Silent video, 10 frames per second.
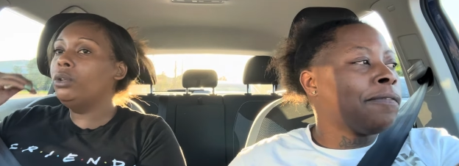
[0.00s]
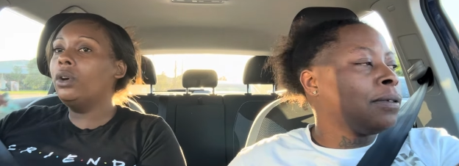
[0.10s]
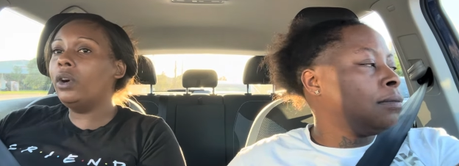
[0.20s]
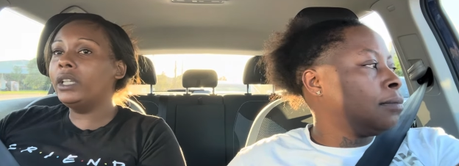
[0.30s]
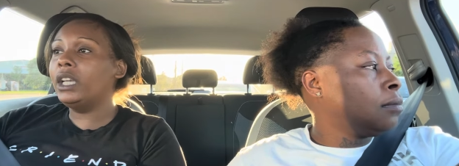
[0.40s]

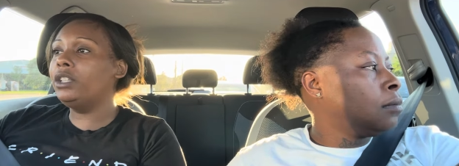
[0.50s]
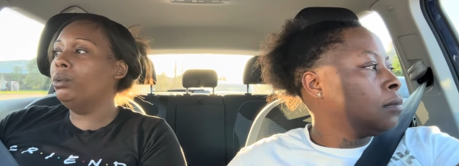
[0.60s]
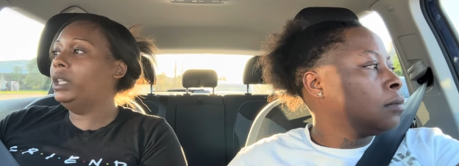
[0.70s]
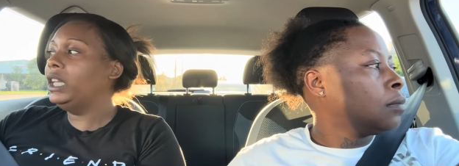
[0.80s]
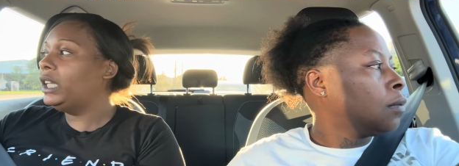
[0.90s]
Speaker 1: go in there, you
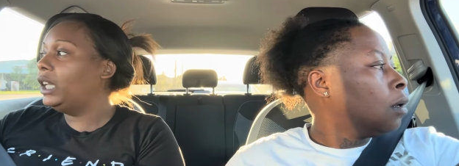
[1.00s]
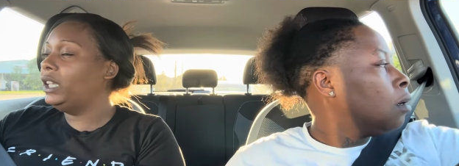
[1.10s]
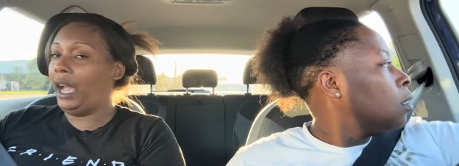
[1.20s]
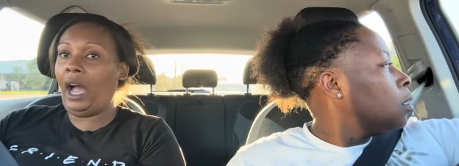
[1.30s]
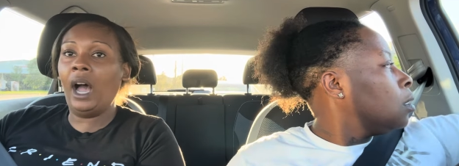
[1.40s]
kick in,
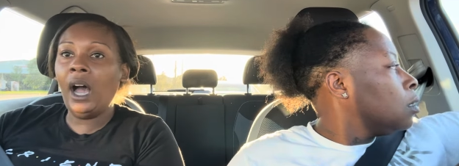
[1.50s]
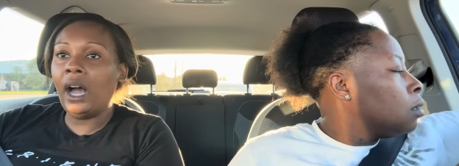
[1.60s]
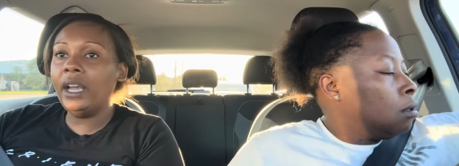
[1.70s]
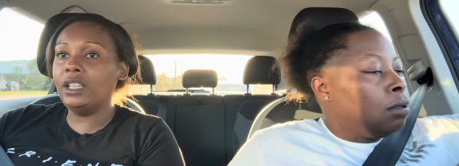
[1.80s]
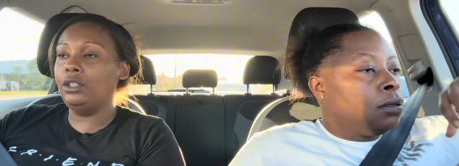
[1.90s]
you
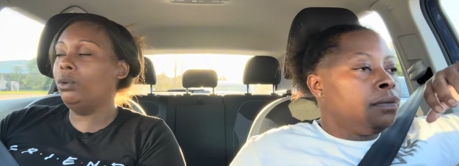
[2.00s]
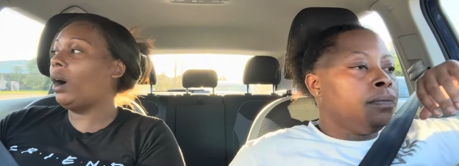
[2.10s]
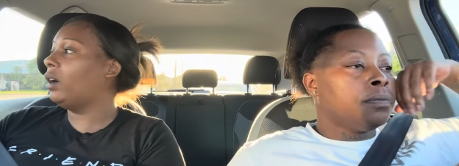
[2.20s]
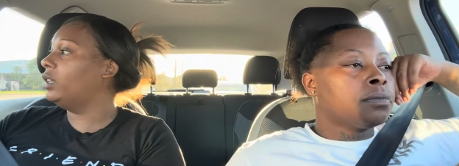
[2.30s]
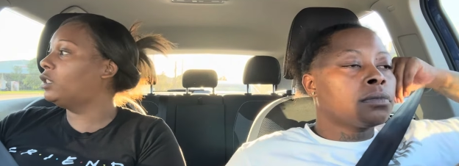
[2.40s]
ha-ha, you do
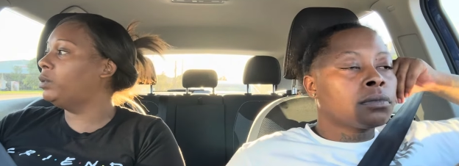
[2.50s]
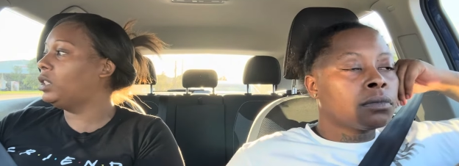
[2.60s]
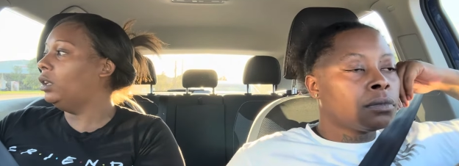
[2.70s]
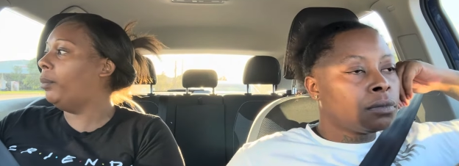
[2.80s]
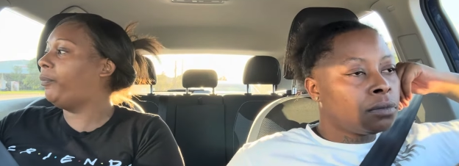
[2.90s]
all this with your
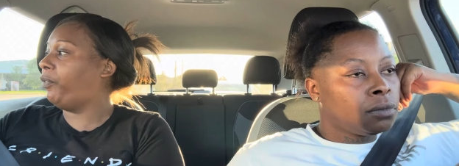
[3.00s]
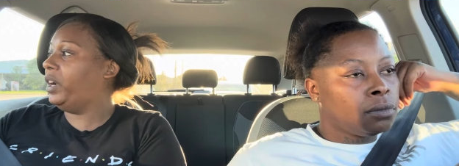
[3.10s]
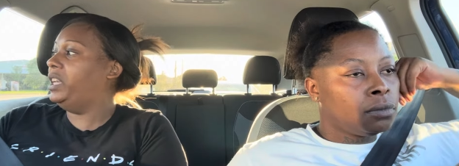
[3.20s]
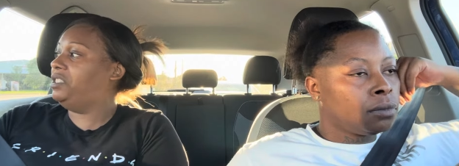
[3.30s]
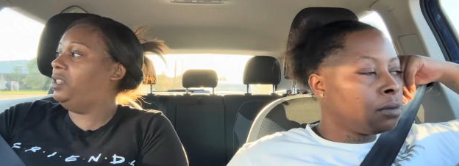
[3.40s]
little
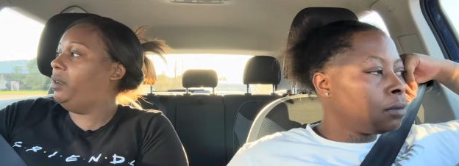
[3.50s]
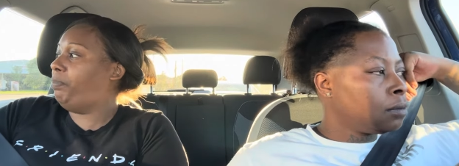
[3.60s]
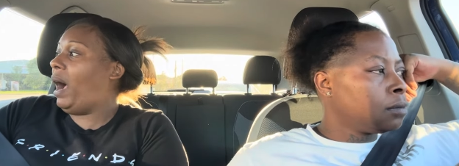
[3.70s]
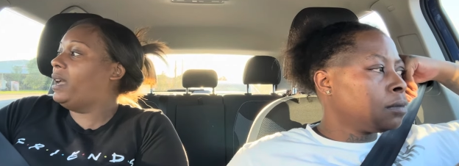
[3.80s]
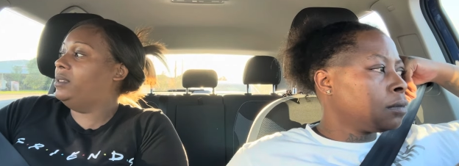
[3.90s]
friends and
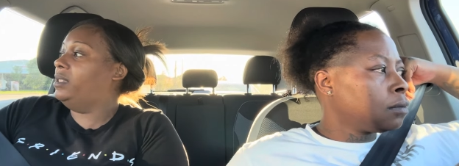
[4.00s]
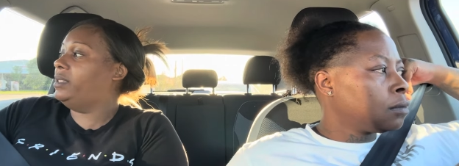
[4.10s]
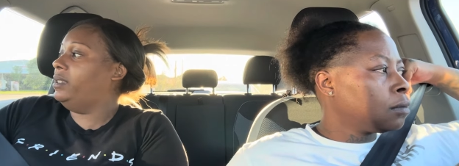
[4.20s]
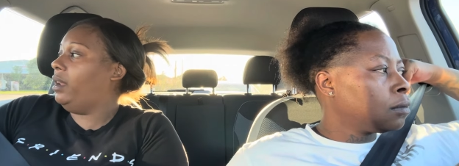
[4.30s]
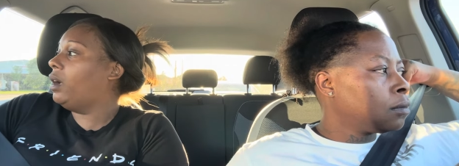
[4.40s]
partners
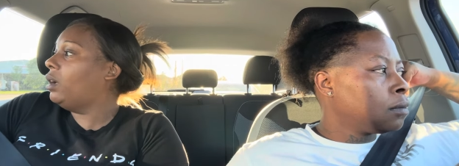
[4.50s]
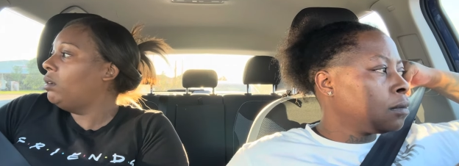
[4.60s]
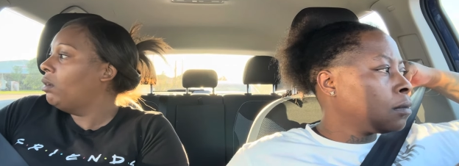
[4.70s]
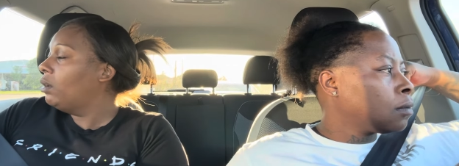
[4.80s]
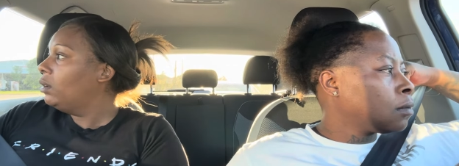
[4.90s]
in there.
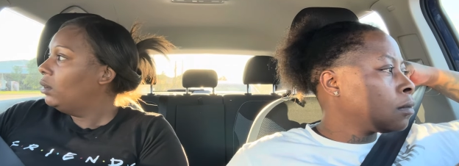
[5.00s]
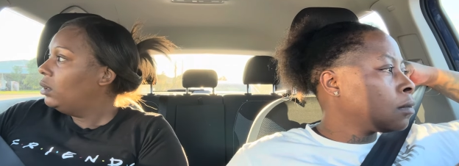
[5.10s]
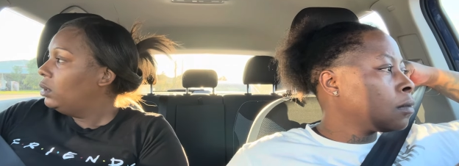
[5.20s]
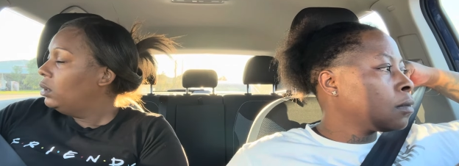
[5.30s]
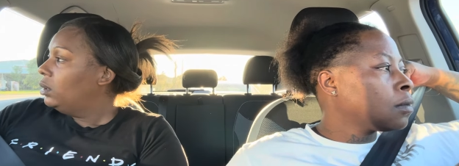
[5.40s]

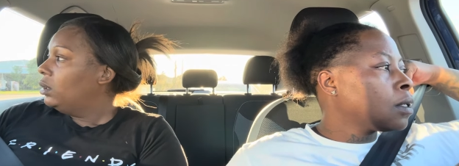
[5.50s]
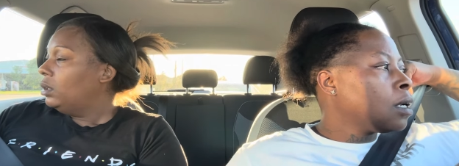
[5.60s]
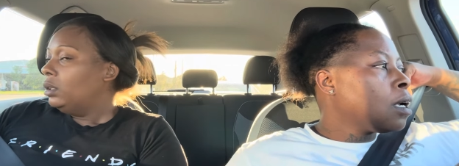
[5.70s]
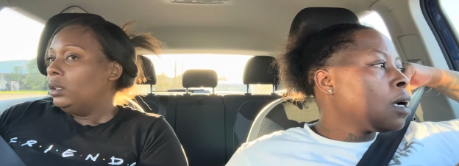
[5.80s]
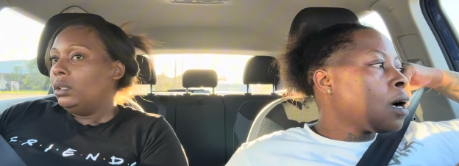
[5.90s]

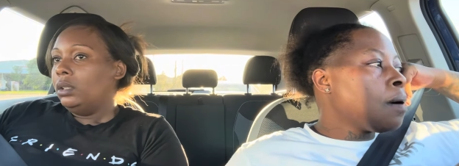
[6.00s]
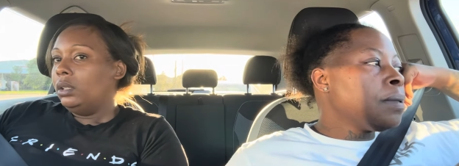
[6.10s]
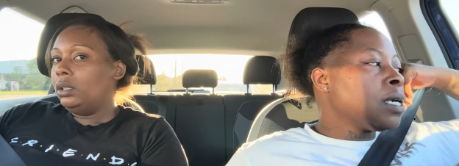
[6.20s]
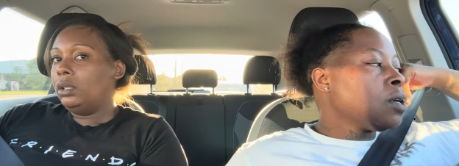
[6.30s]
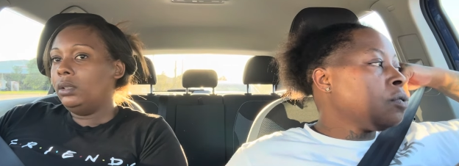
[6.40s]
Speaker 2: I
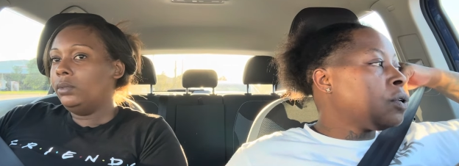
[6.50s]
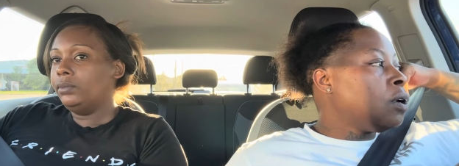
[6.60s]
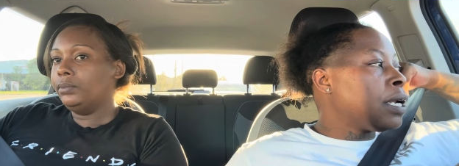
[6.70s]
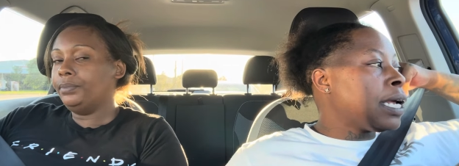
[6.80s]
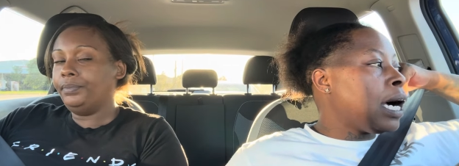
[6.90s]
mean, you
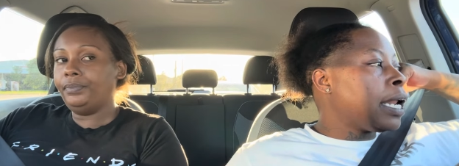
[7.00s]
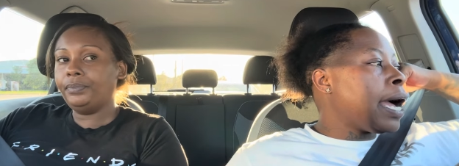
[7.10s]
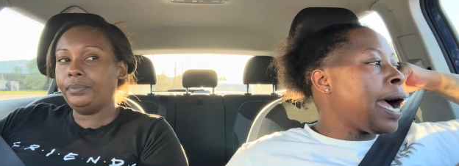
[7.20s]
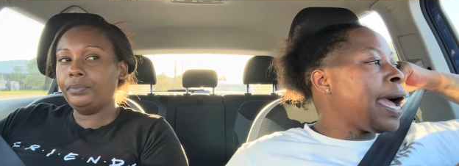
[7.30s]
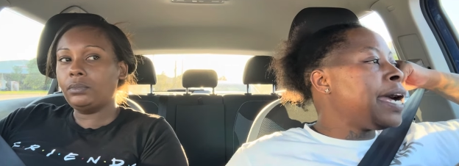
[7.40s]
doing all
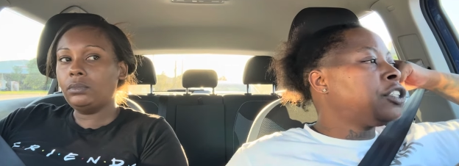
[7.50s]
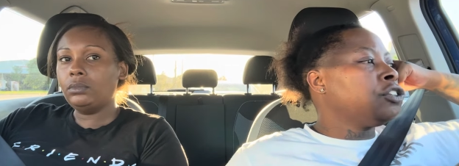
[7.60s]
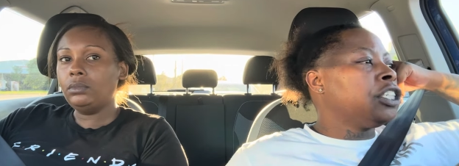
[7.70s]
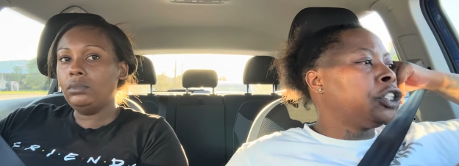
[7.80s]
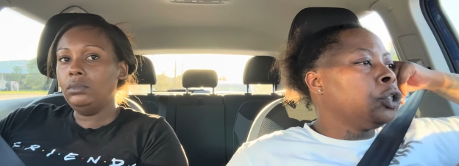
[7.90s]
that. I asked you,
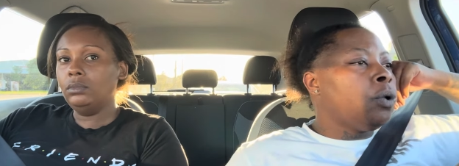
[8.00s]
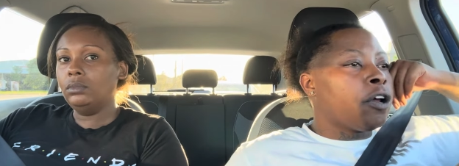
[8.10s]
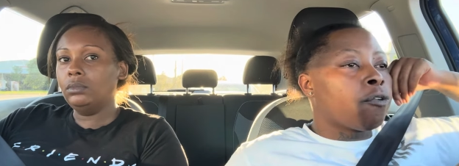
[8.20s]
did you want